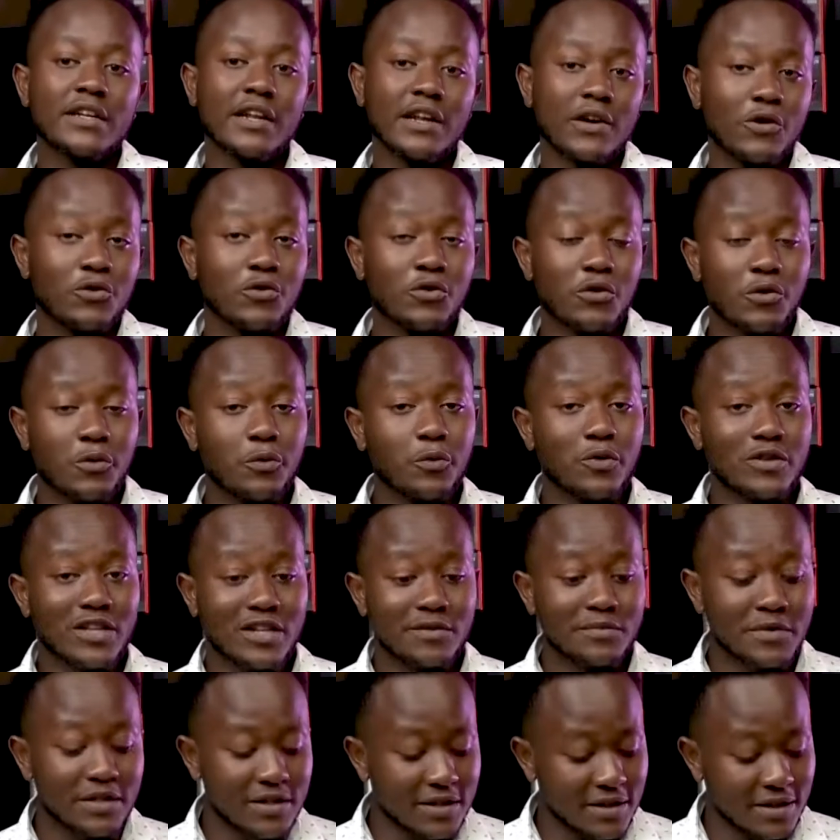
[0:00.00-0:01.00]
Now, with
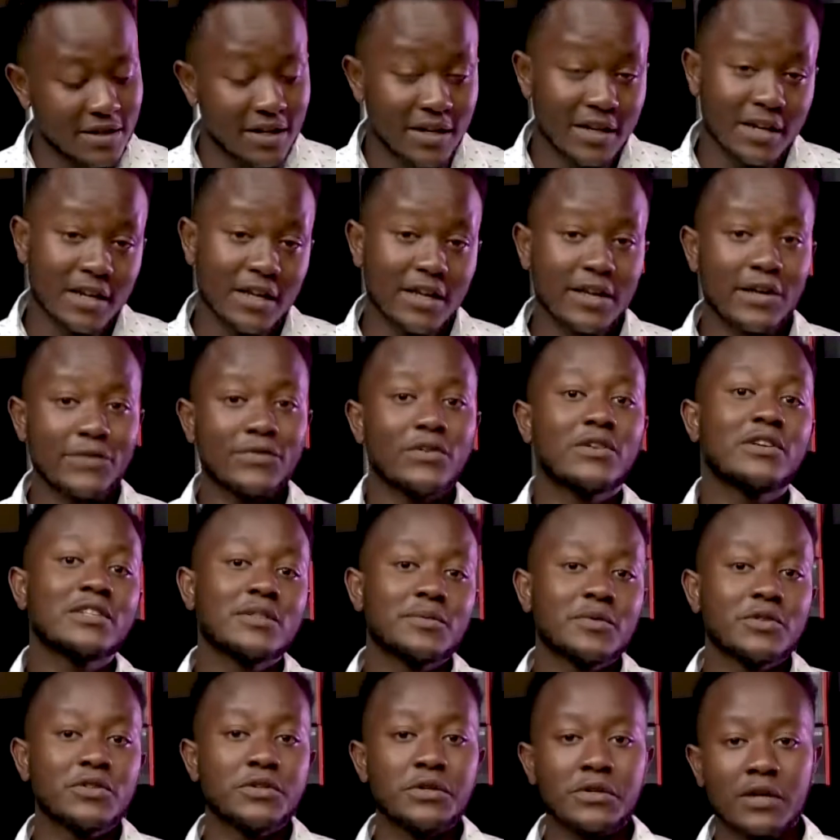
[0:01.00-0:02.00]
that being said, if you're
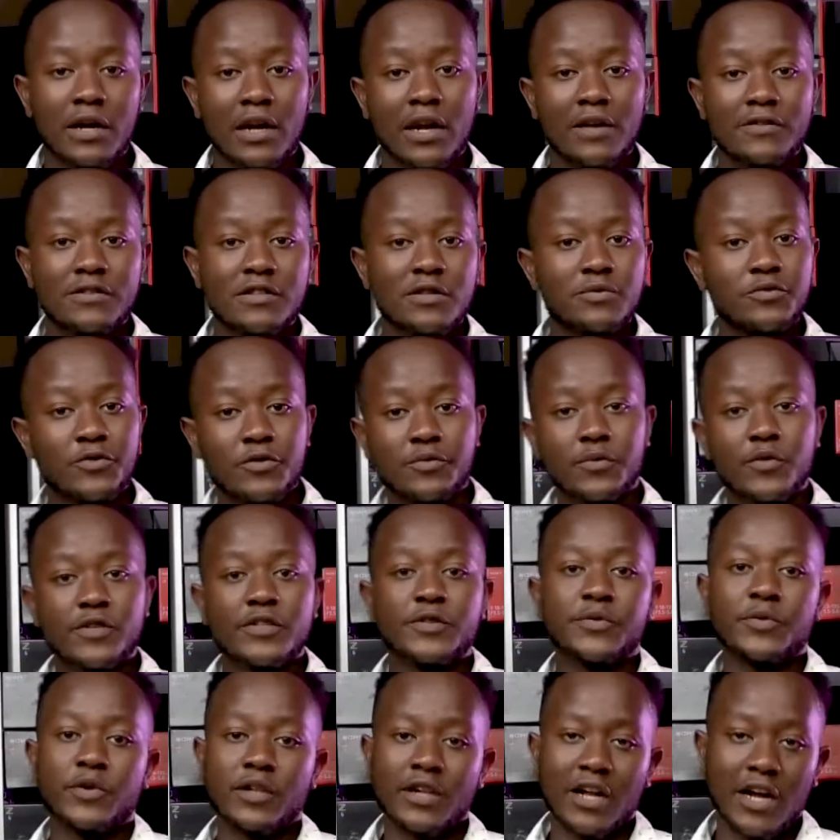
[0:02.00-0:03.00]
going to be doing a live stream with
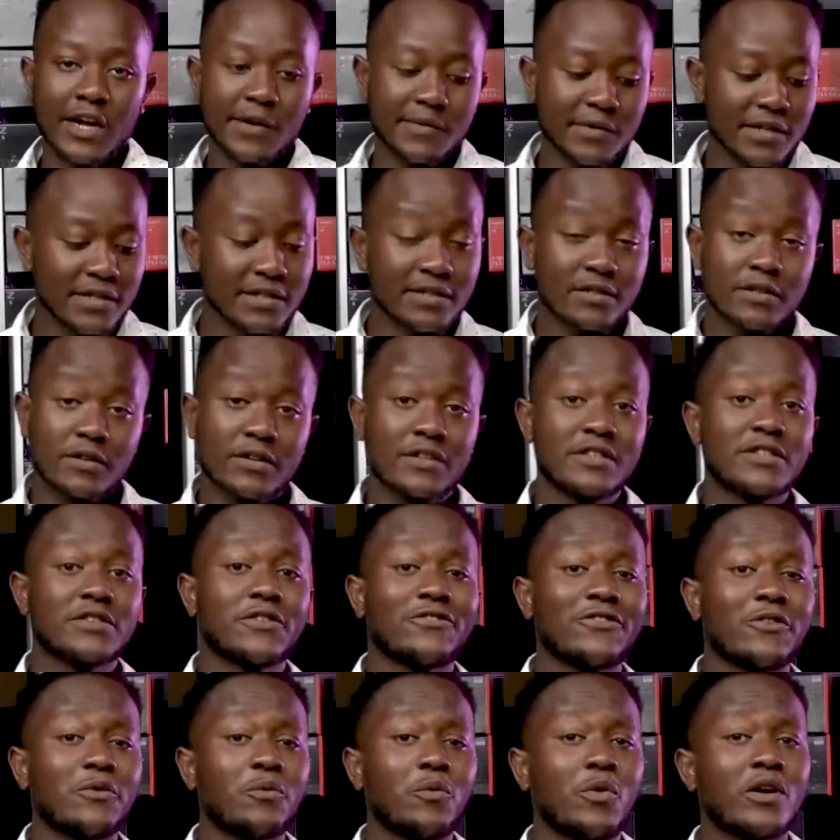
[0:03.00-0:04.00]
multiple cameras,
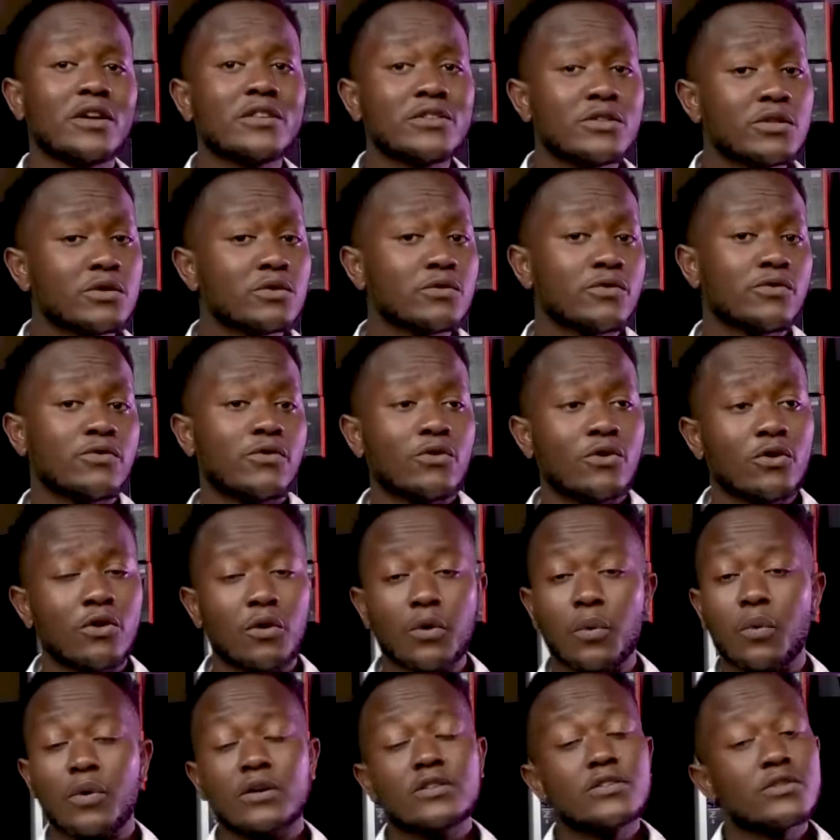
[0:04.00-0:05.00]
ranging from 1 to
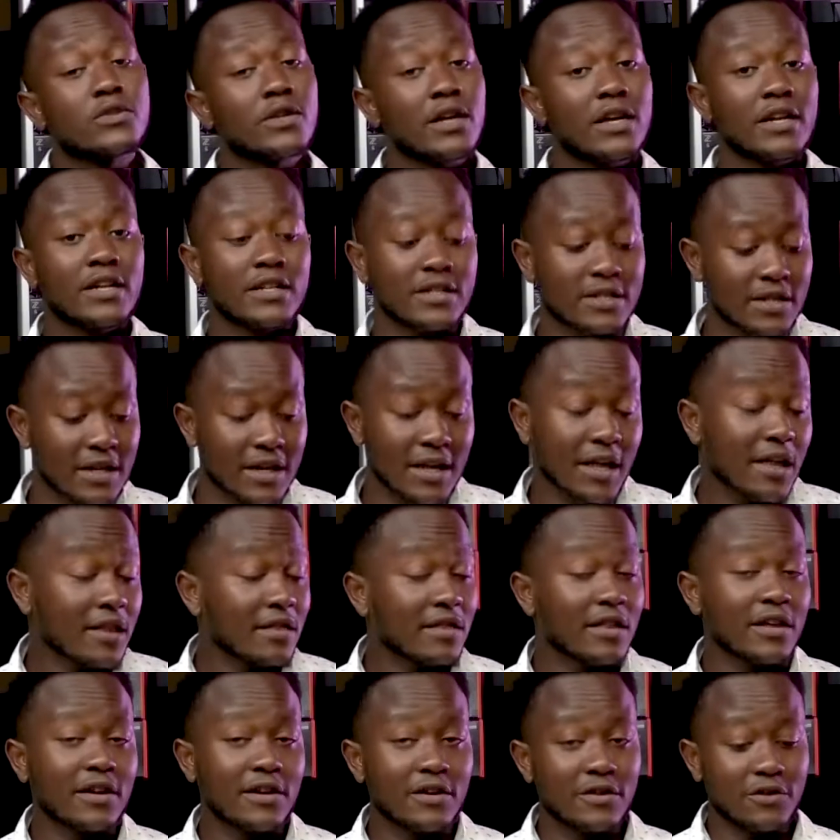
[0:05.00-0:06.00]
4 or 1 to 8,
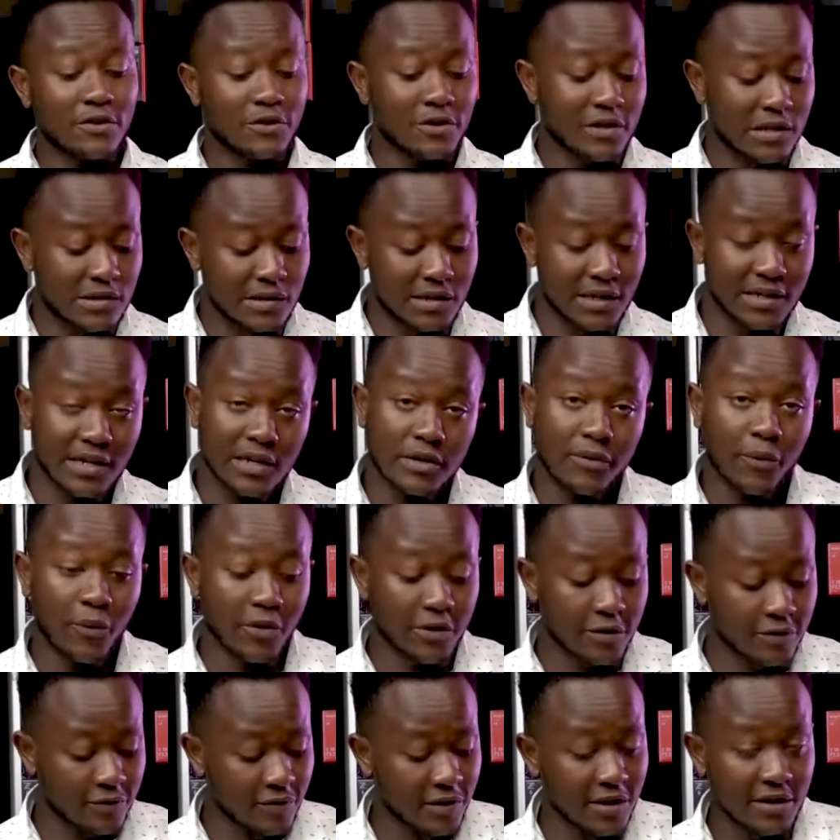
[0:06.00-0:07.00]
then you're going to want to
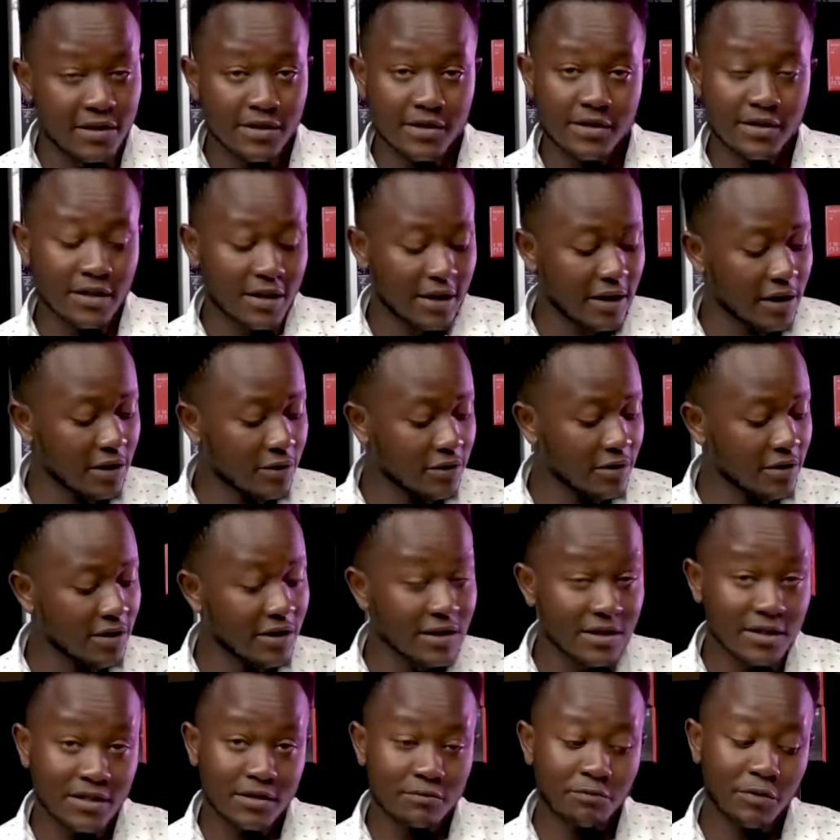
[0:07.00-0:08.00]
get one of these. Now,
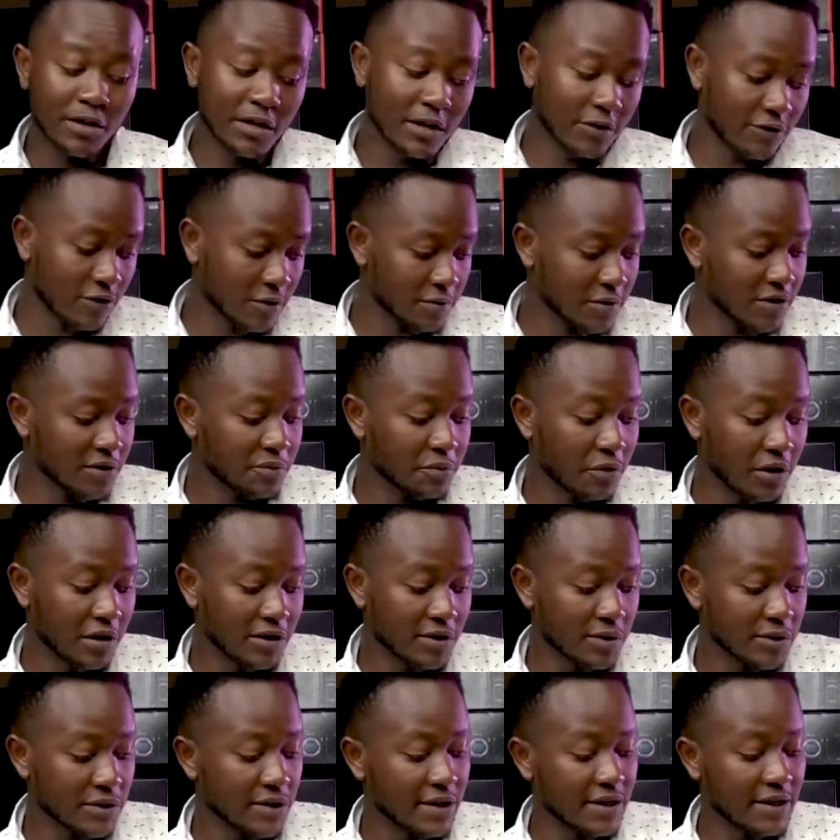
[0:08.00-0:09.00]
this, beginning from the
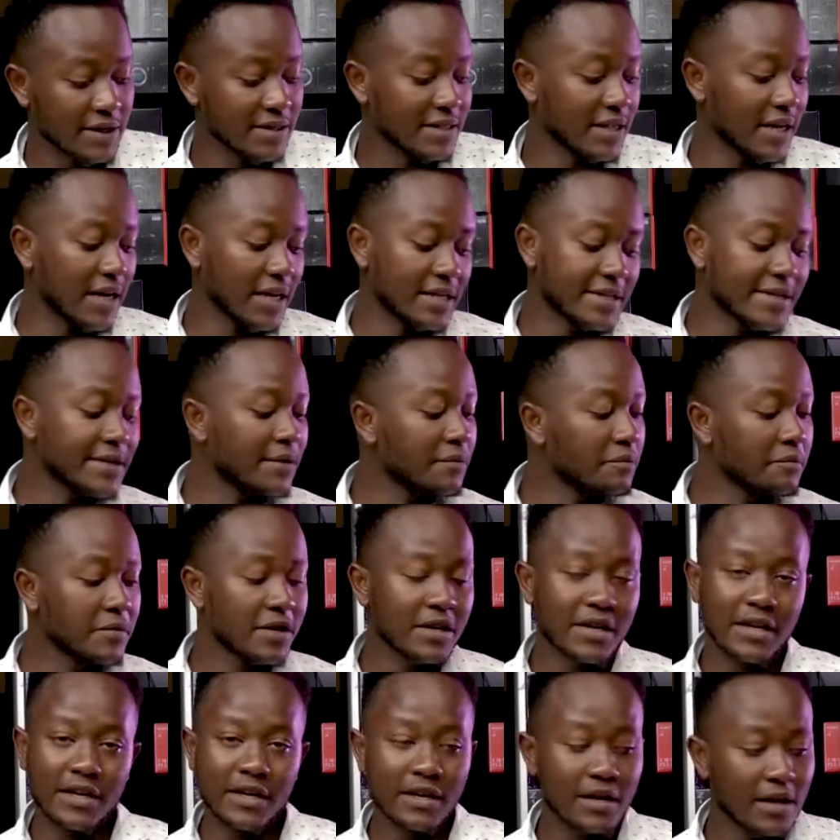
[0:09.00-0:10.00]
smallest one, is the ATEM
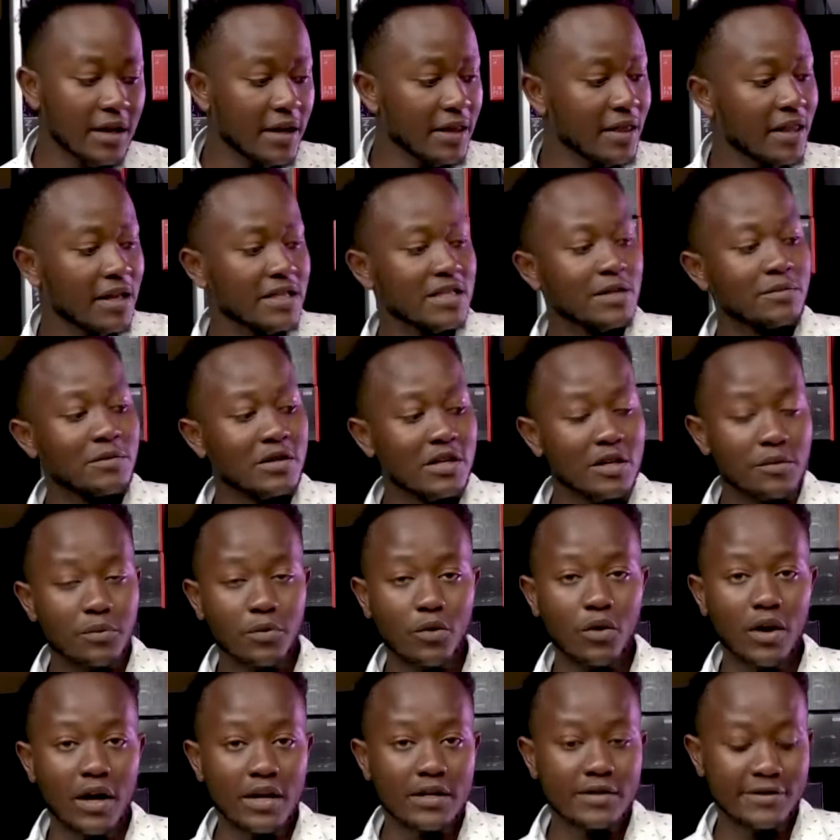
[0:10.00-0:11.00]
Mini, the ATEM Mini
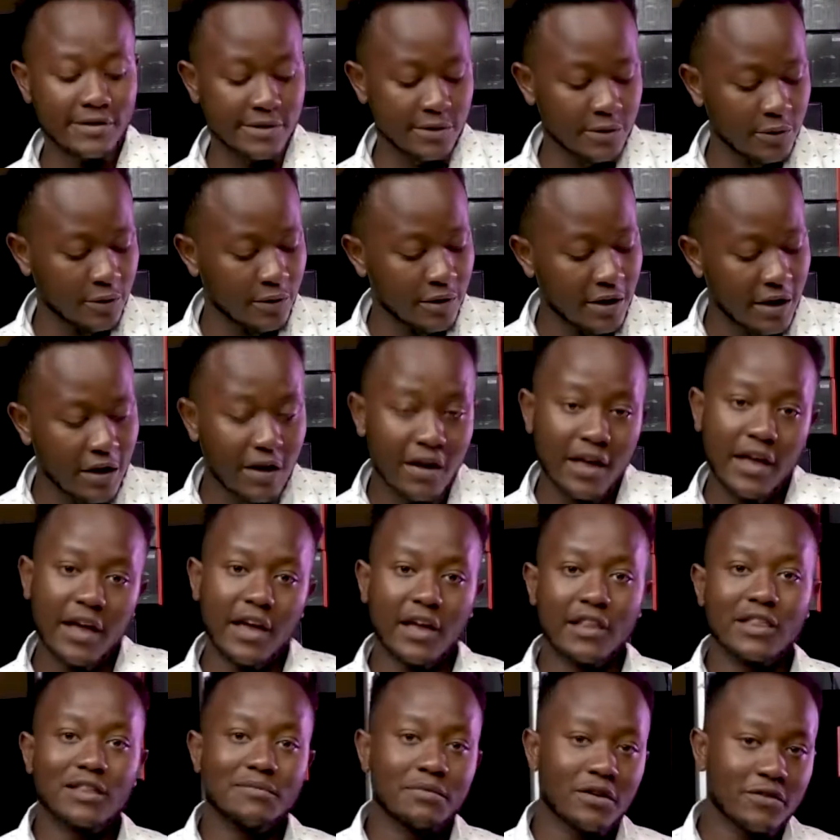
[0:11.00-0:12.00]
Pro ISO,
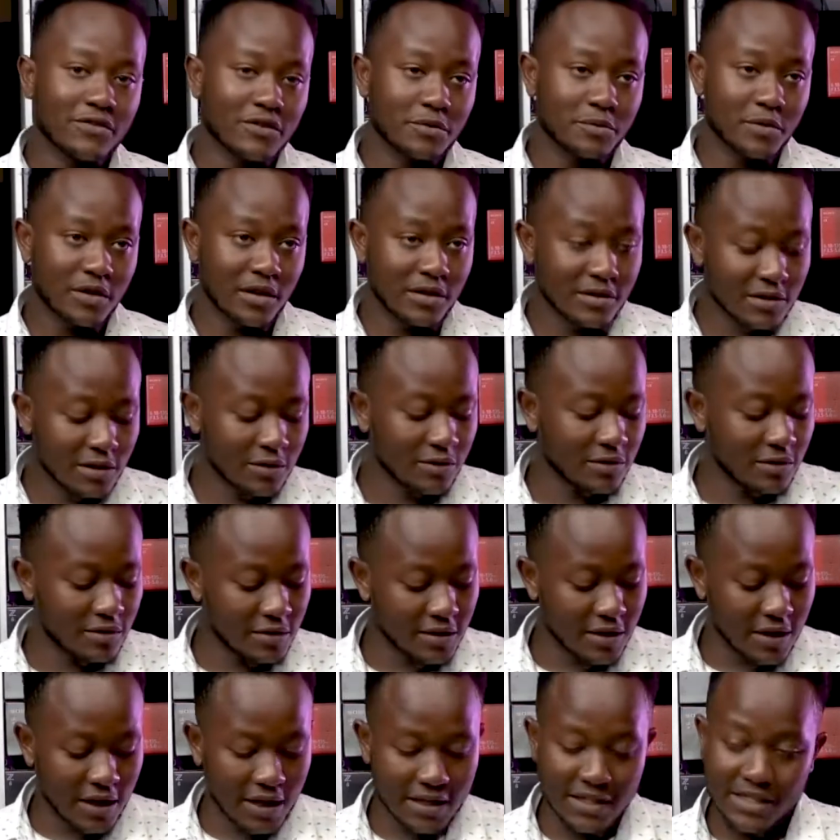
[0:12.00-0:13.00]
and the perfect middle
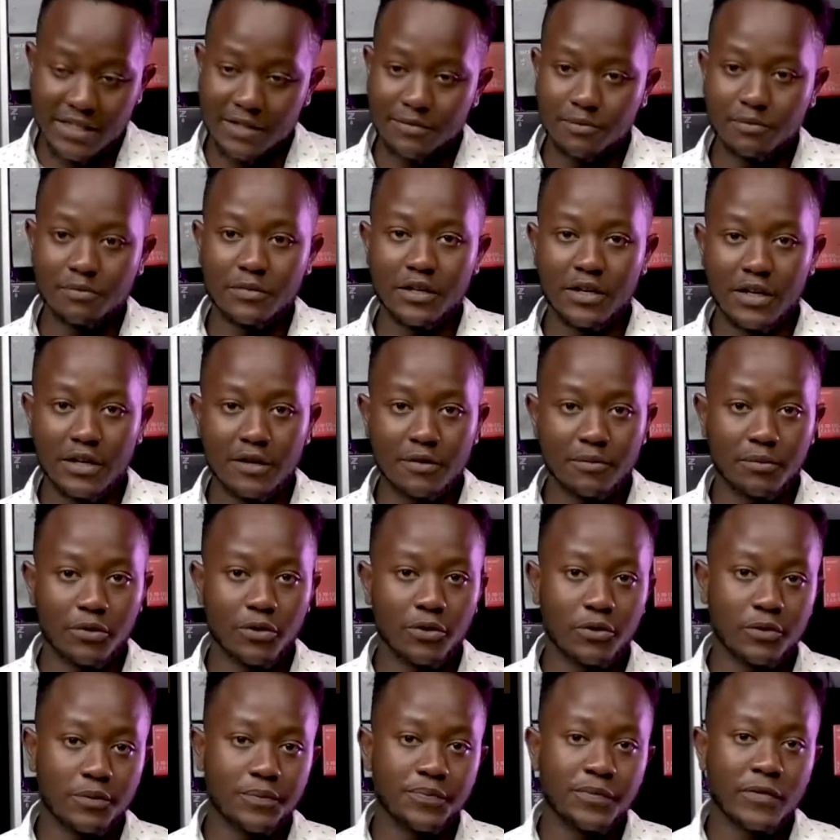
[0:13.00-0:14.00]
ground, the ATEM Mini
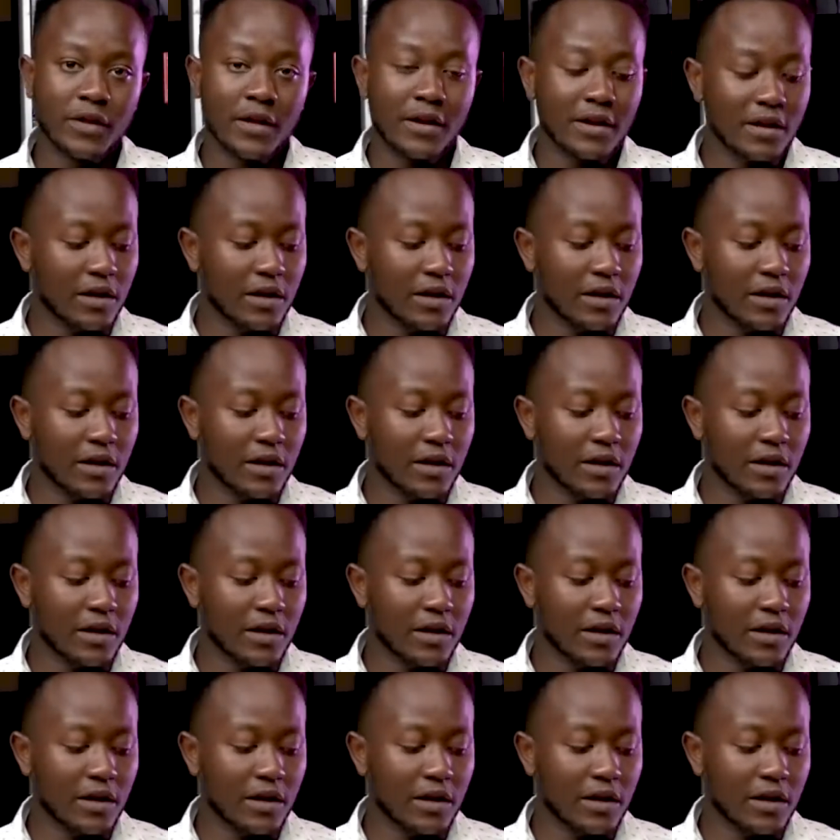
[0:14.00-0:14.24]
Pro.